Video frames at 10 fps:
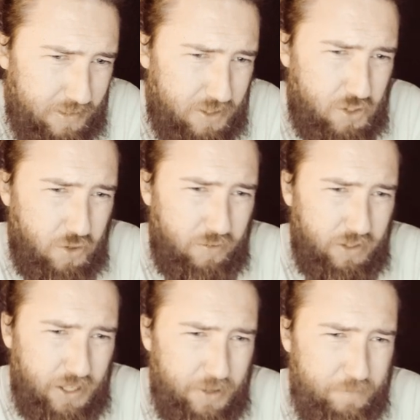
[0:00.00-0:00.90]
Sort
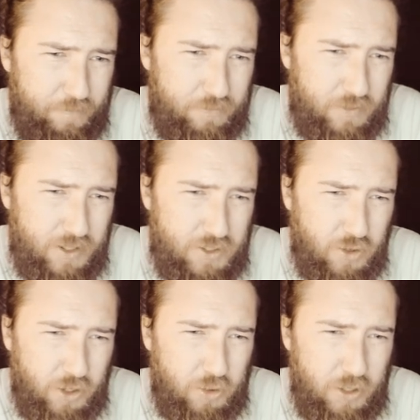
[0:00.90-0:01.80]

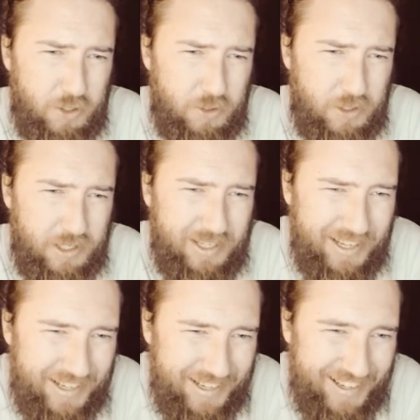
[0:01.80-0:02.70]
of crude.
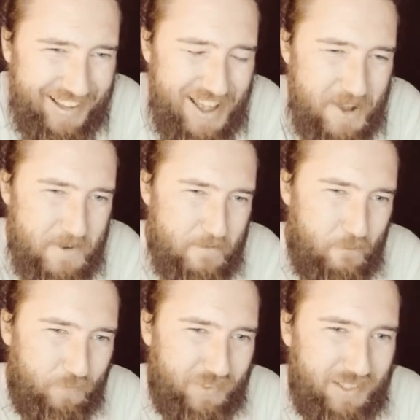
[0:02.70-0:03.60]

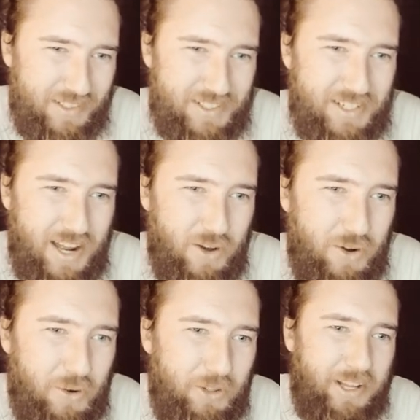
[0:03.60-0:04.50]
There's not a
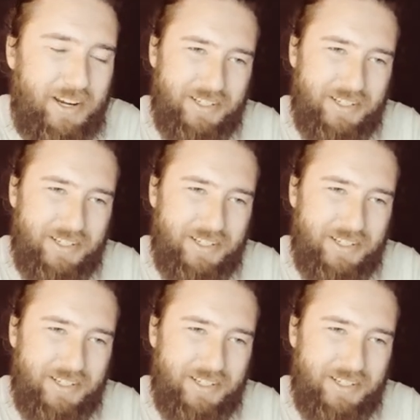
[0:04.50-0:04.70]
whole lot of